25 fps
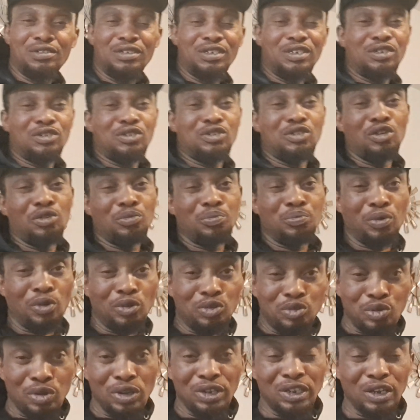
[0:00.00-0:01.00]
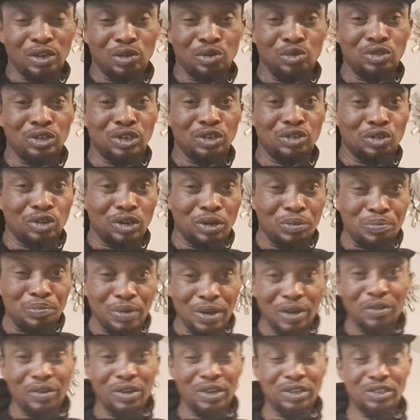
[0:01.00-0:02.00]
it's not portrayed a good thing to the
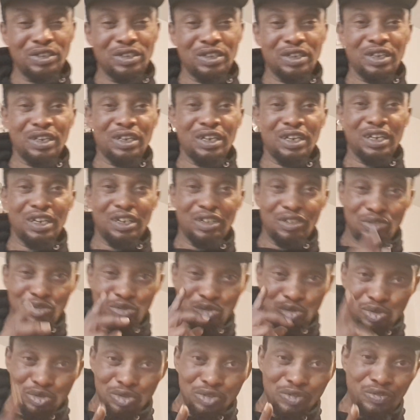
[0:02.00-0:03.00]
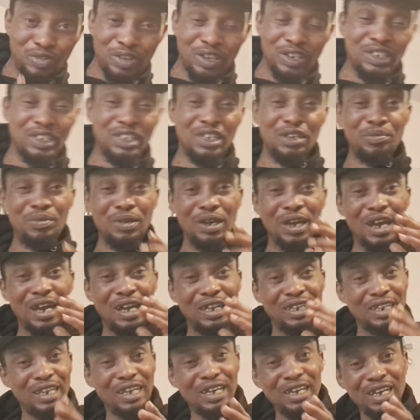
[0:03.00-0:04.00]
parents, 2Face Dibia
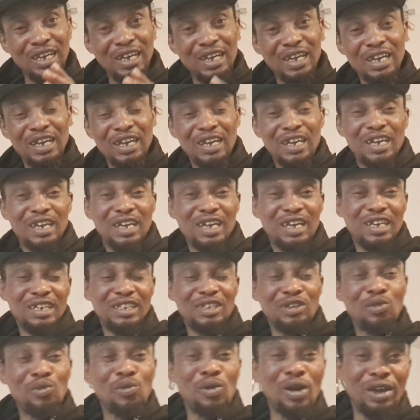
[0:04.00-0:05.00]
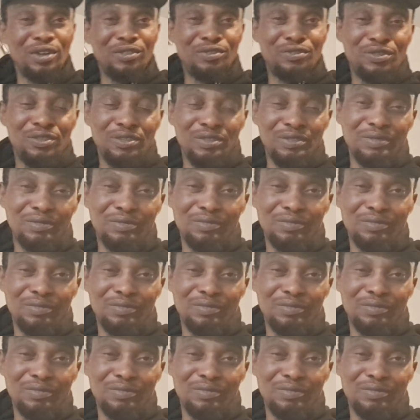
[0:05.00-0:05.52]
and the wife.